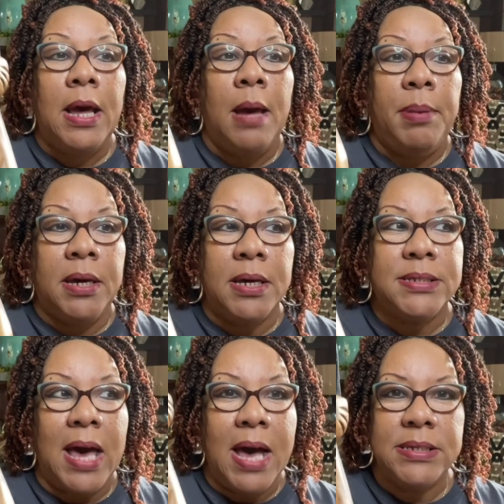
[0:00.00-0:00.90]
Because
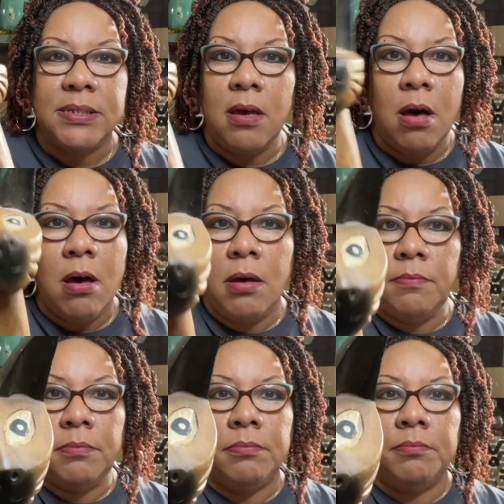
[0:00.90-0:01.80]
I saw
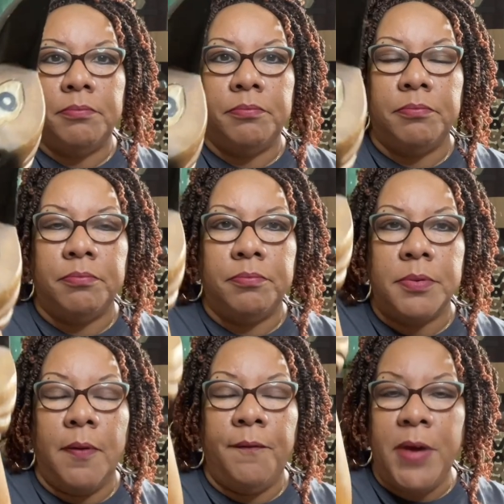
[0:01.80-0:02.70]

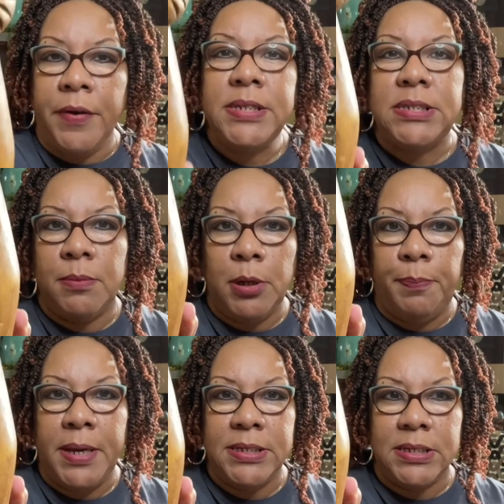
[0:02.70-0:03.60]
very similar
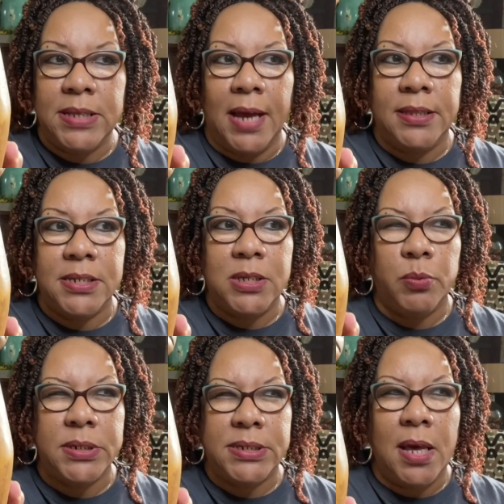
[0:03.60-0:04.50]
pieces like this that
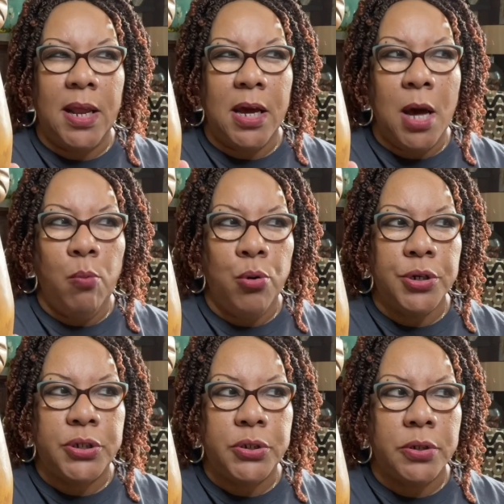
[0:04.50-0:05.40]
were selling
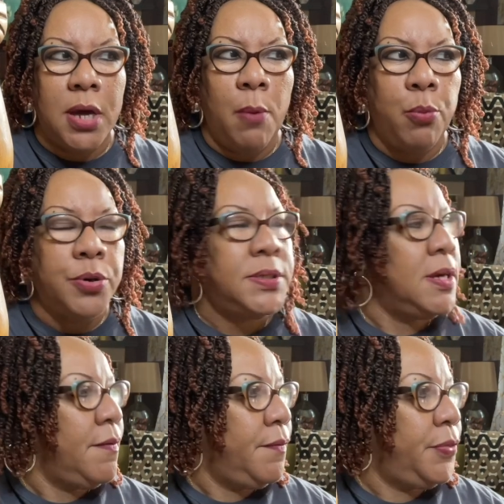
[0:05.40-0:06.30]
upwards of
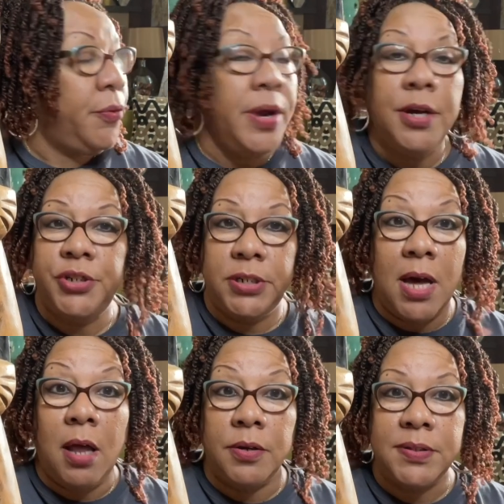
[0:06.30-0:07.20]

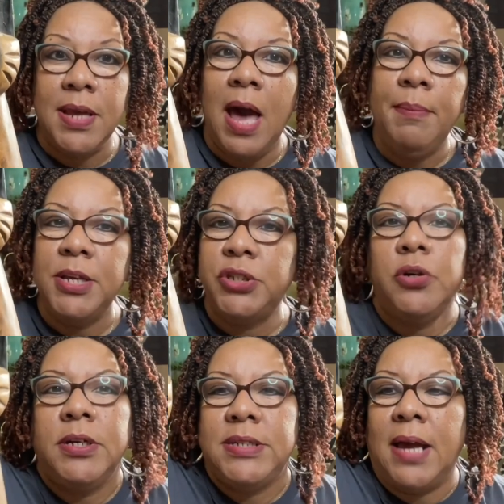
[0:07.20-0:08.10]
$300. Now, I'm not
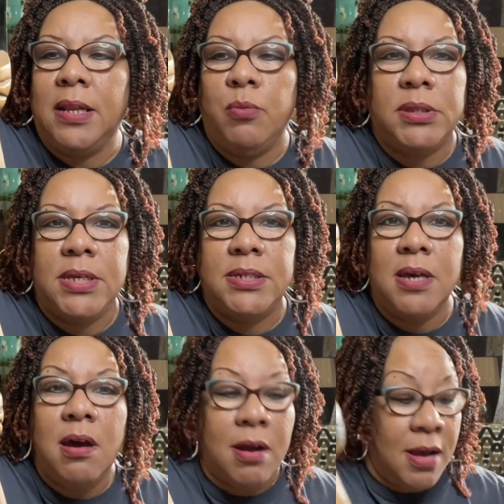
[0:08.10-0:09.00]
sure exactly what these
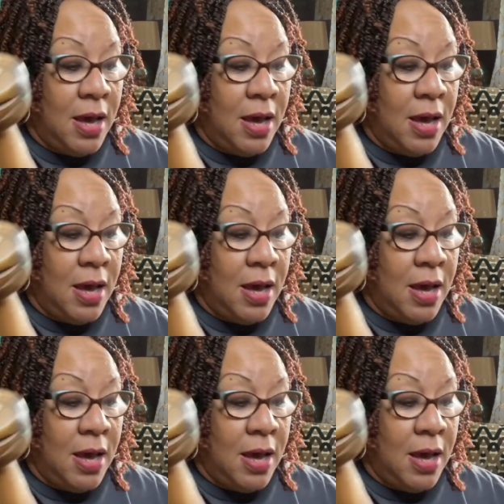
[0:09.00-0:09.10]
are.